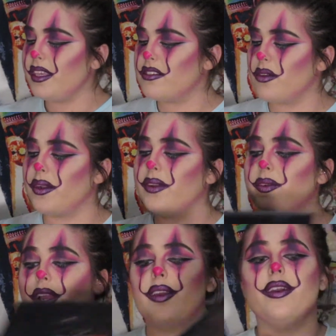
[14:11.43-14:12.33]
So what you
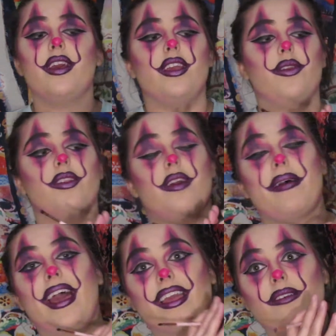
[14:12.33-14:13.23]
want to go
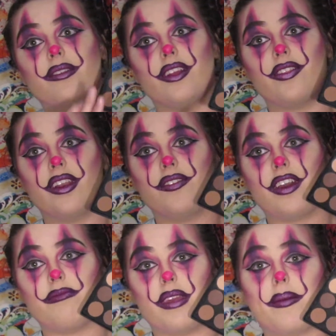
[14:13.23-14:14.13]
back in with your
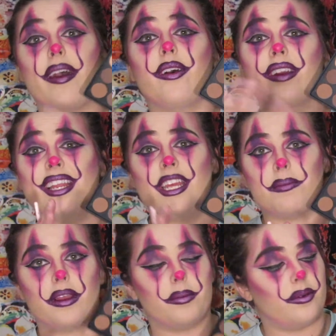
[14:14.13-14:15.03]
35P palette or any
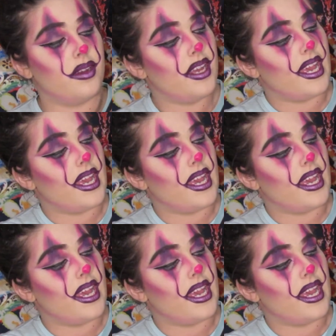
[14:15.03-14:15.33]
purple,